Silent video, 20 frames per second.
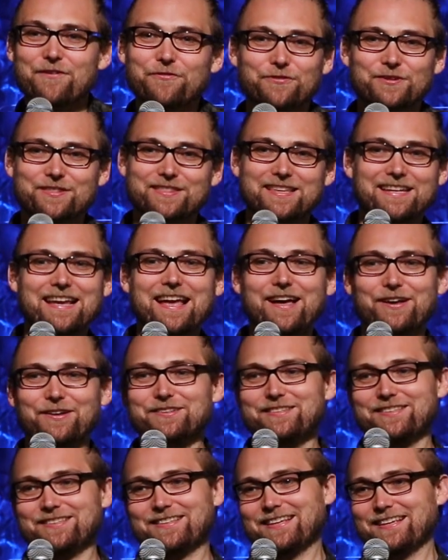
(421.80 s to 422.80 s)
everything
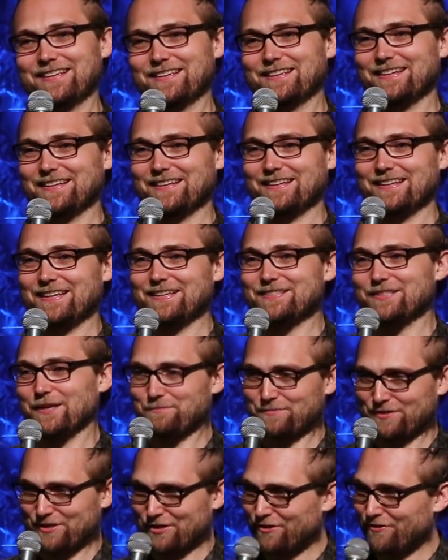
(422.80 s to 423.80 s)
else is
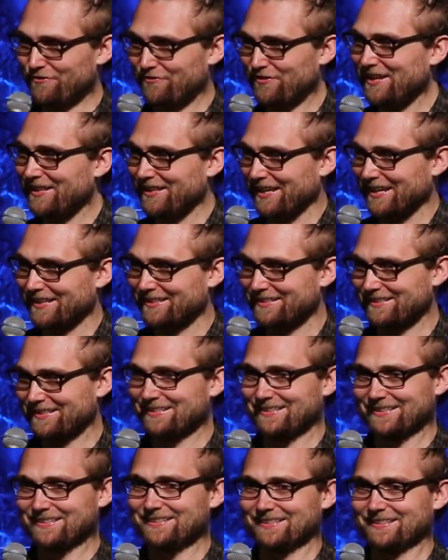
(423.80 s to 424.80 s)
up to your
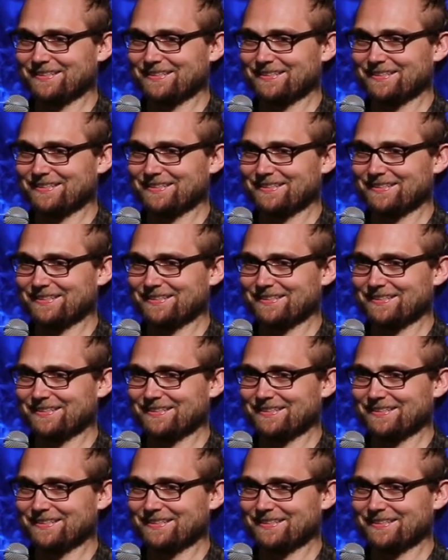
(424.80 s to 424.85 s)
feelings.